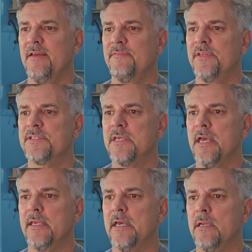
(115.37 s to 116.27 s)
This
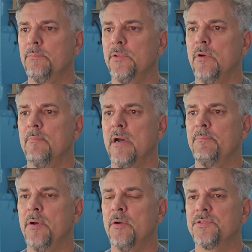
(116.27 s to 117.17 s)
guy kind of blew up my
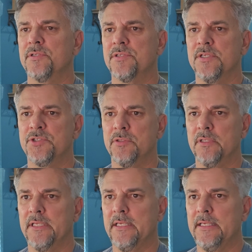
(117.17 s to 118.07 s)
post,
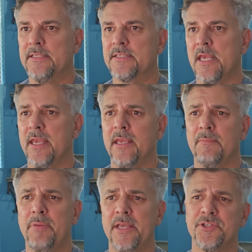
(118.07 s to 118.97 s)
essentially
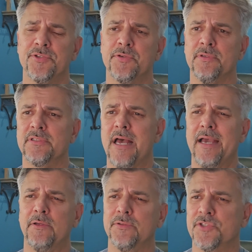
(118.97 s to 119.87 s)
saying patients are
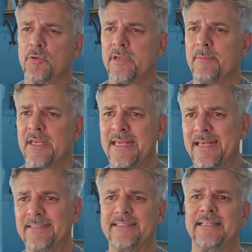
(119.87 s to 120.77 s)
entitled, scream and
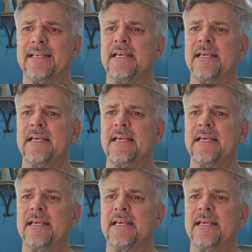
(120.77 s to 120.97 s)
hit,